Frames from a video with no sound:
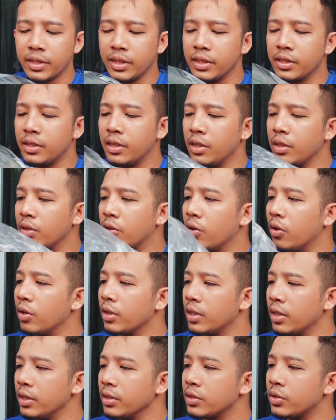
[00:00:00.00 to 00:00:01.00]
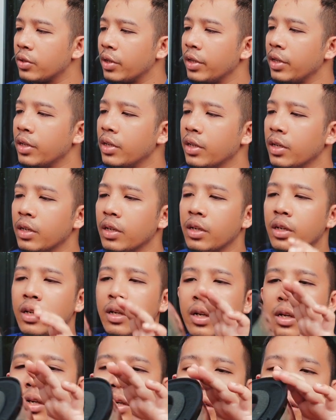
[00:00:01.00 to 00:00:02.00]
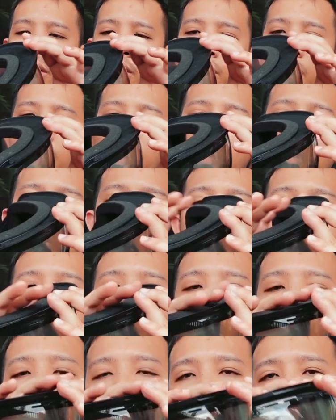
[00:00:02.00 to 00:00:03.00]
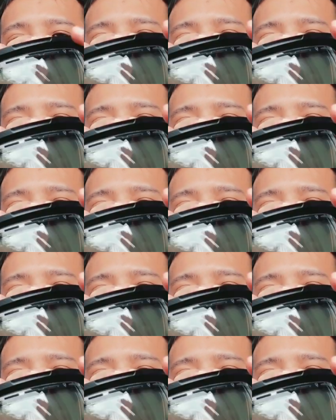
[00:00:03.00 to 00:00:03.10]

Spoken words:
is the goggles right here. Like,